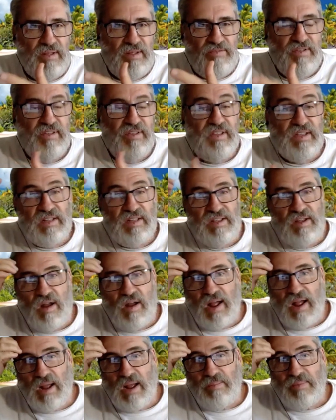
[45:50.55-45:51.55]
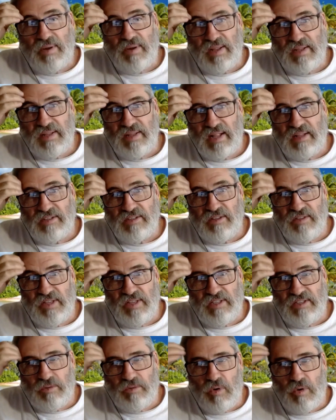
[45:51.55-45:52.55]
physically high up like that. So
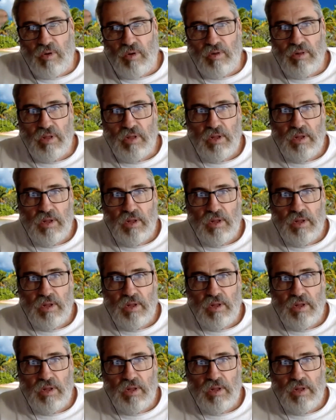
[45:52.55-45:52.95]
these are all